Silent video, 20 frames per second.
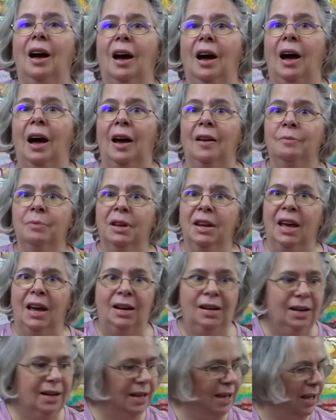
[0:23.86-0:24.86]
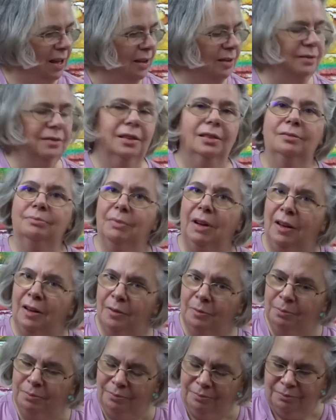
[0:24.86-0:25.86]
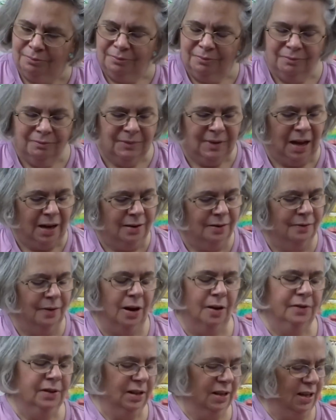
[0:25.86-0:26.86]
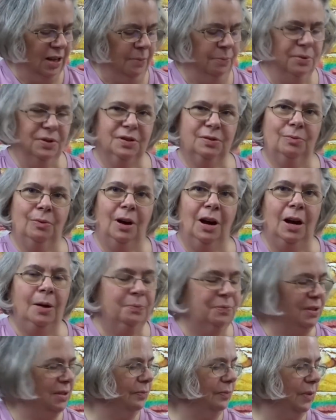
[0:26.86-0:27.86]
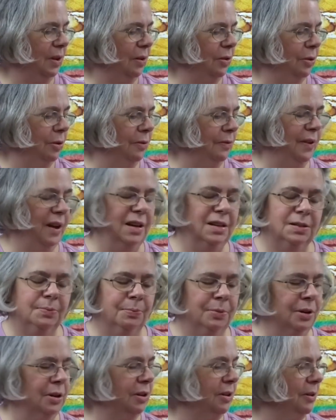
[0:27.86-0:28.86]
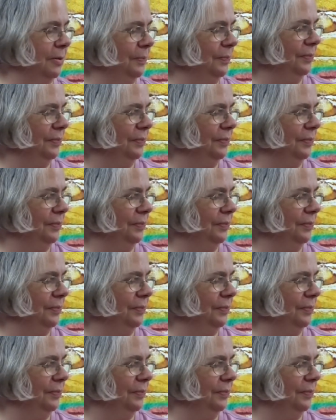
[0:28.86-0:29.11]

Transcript: I've been at it again. I got involved in a couple swaps through Facebook.